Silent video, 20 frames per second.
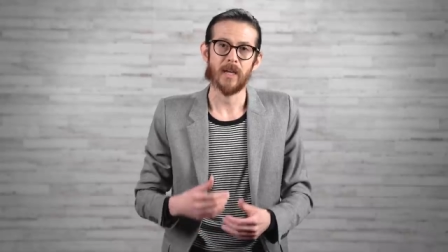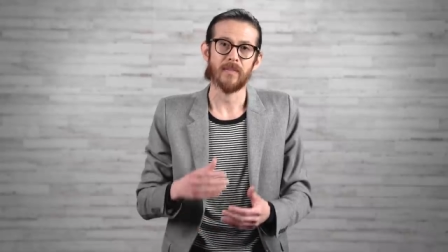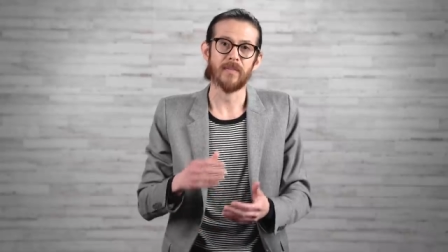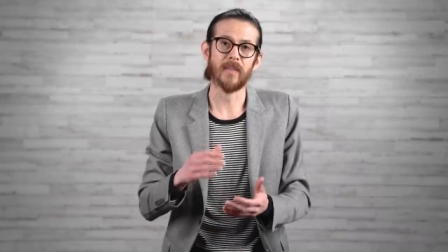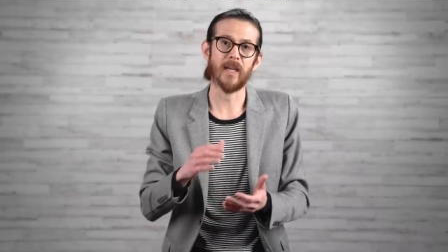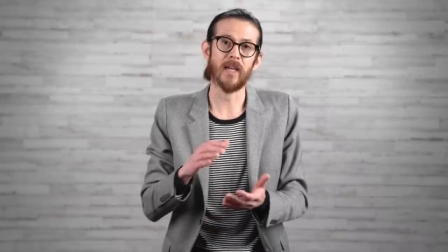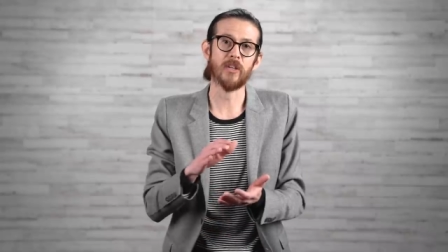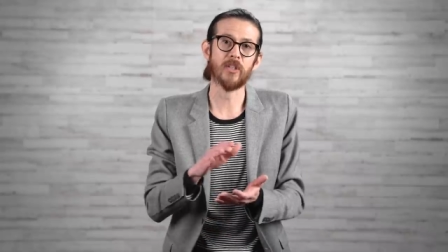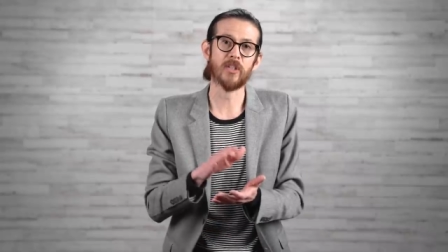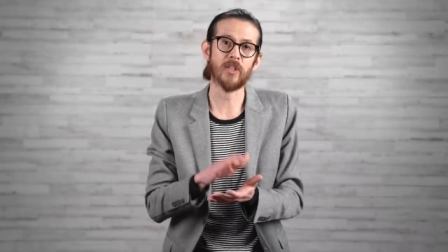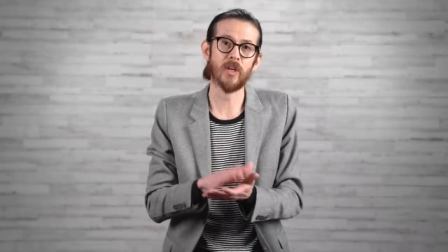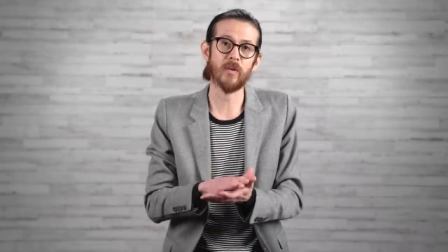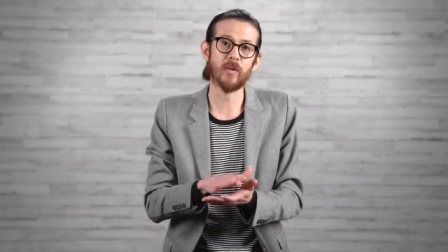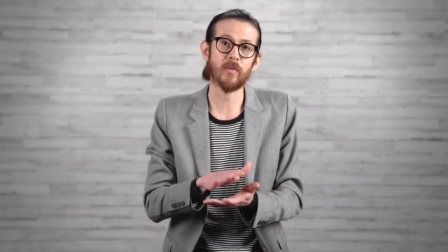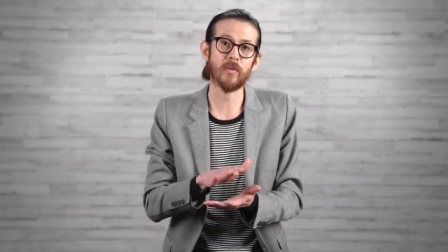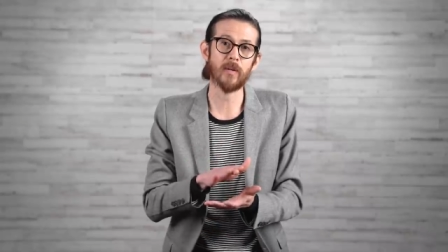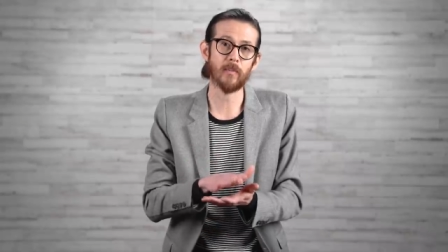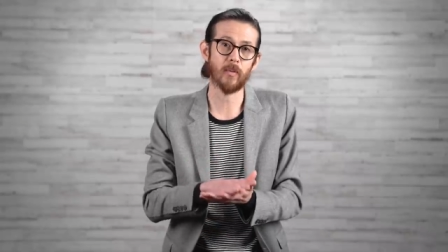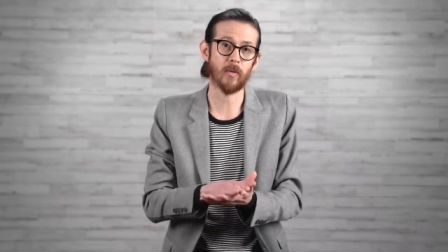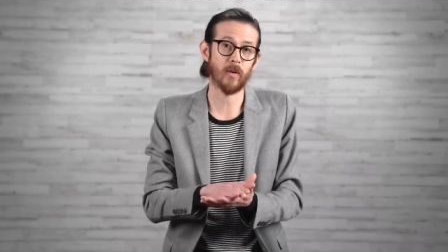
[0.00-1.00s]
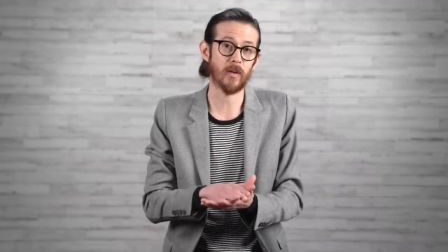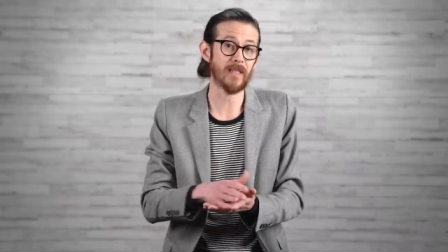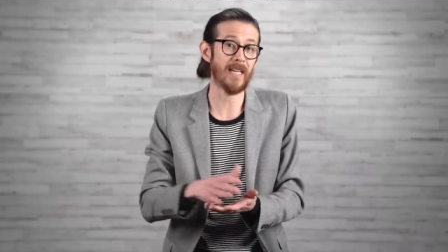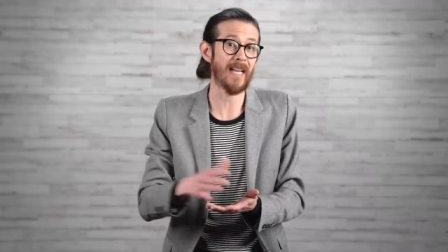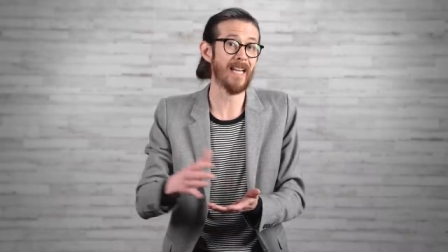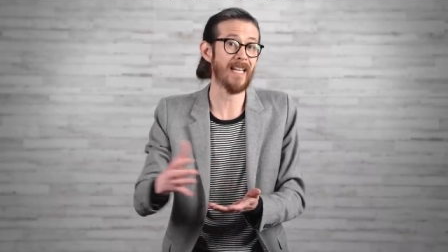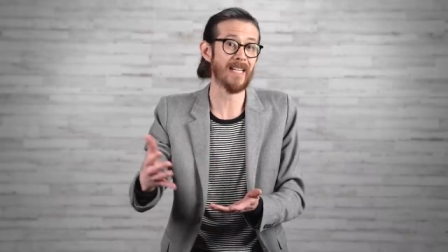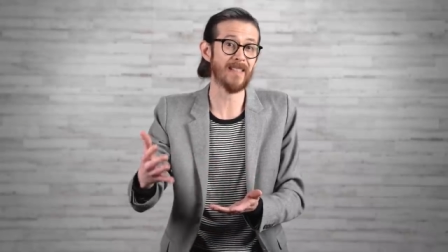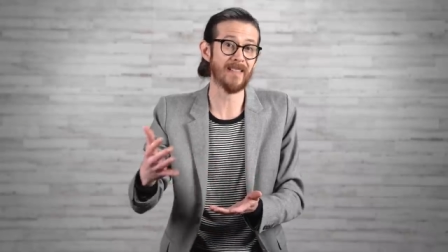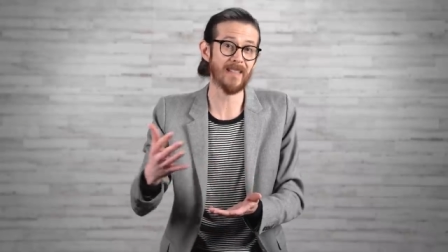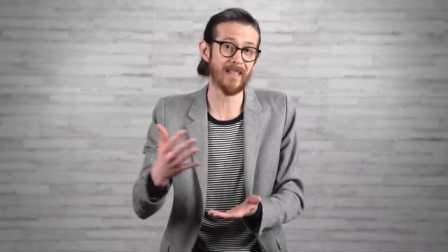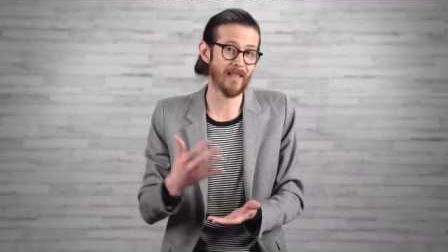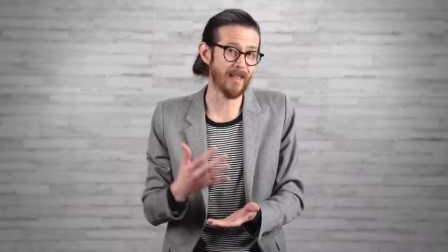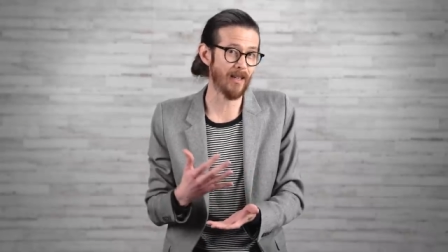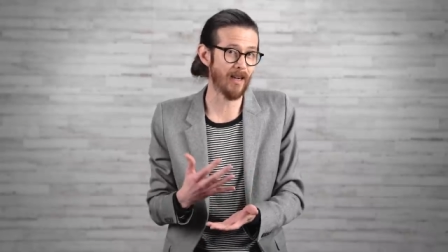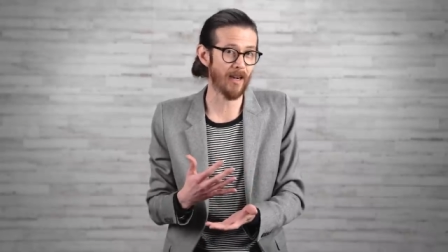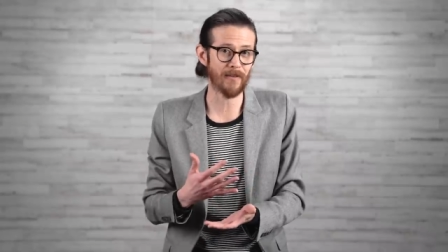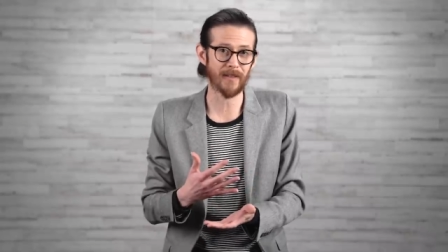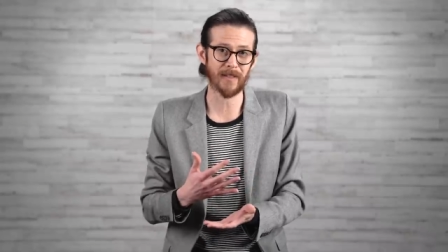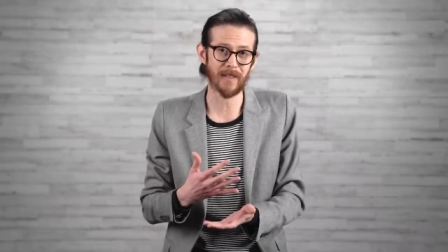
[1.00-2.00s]
they show in reports, and I see it in the
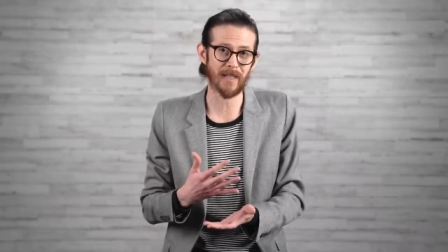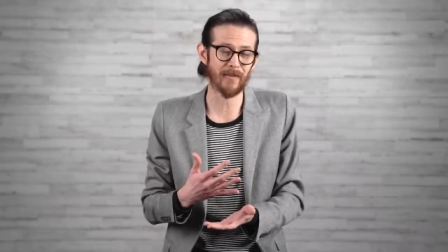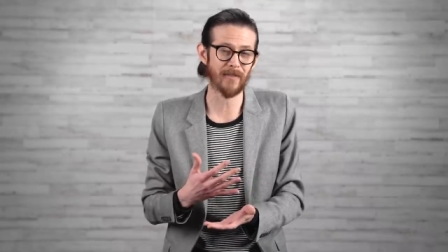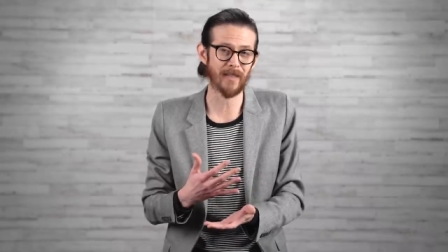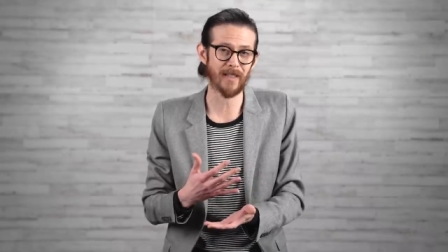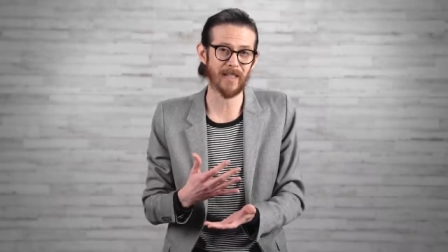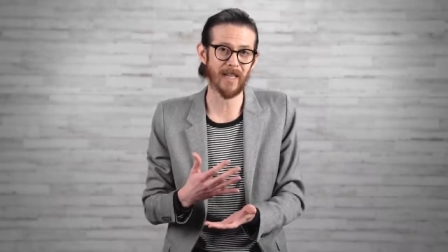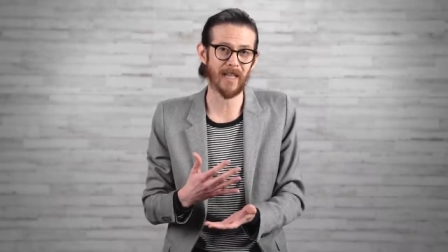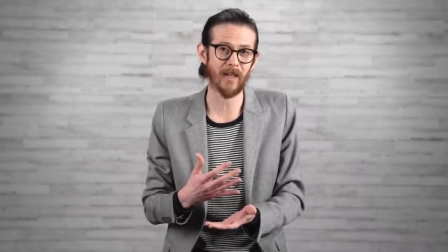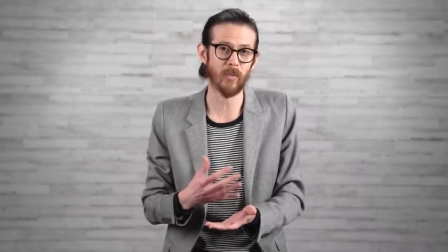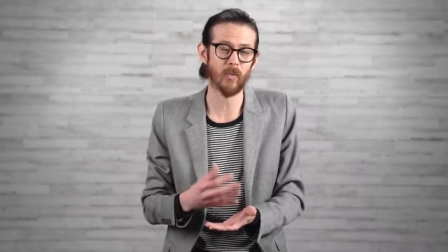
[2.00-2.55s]
office every day,